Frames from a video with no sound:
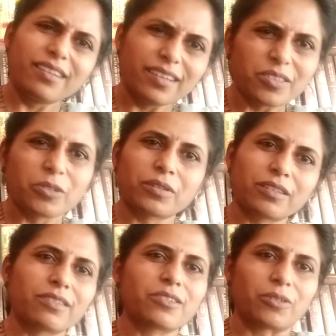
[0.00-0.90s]
Let's look
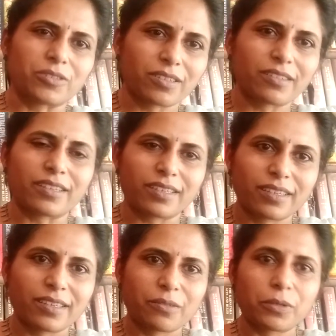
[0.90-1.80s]
at this logically.
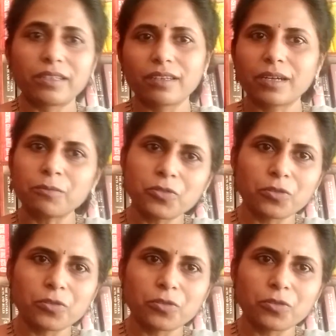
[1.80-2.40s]
When he comes